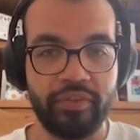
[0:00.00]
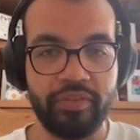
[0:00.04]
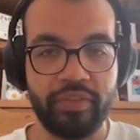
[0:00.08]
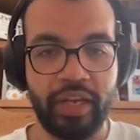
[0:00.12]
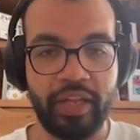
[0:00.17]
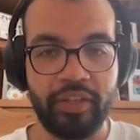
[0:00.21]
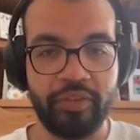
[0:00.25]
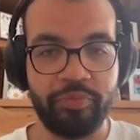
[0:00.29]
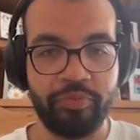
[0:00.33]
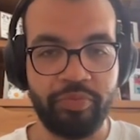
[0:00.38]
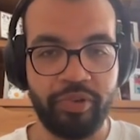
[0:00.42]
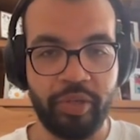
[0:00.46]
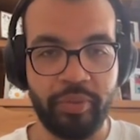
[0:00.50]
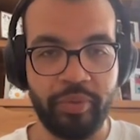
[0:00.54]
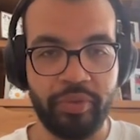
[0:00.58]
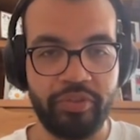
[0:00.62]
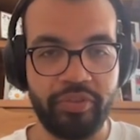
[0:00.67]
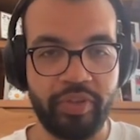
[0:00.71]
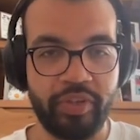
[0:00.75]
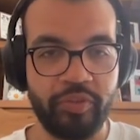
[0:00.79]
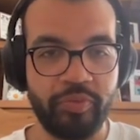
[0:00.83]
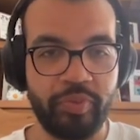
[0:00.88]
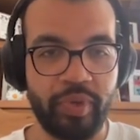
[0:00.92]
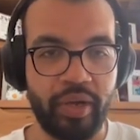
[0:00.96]
So that's pretty much
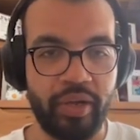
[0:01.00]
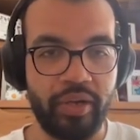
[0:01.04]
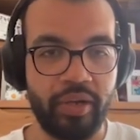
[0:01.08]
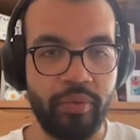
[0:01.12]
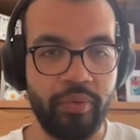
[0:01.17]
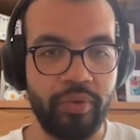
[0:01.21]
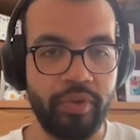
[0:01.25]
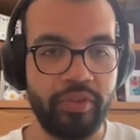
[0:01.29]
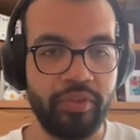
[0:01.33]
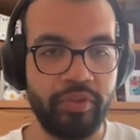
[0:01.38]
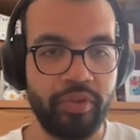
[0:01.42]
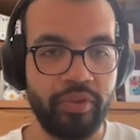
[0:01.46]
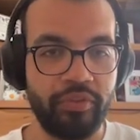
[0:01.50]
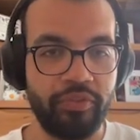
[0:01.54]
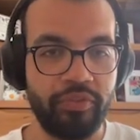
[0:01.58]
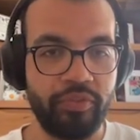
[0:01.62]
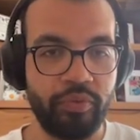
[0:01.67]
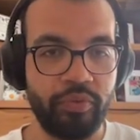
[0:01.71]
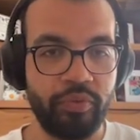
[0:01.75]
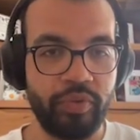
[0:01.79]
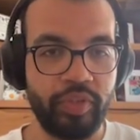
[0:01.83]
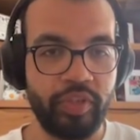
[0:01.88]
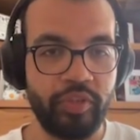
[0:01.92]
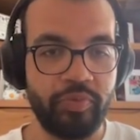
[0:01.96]
transparent. I want to do this for
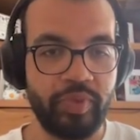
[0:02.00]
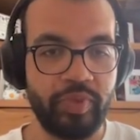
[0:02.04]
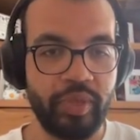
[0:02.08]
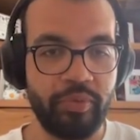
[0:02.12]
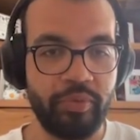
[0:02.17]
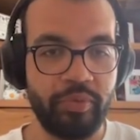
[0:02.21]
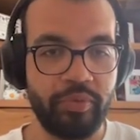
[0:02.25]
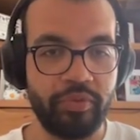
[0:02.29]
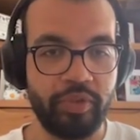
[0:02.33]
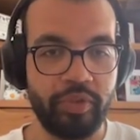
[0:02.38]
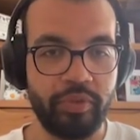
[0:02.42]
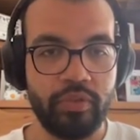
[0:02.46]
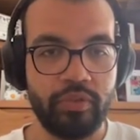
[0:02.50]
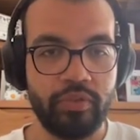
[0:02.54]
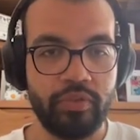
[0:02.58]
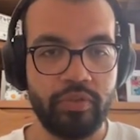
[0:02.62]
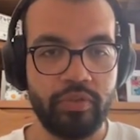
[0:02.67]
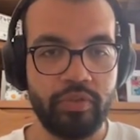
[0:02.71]
all these people too.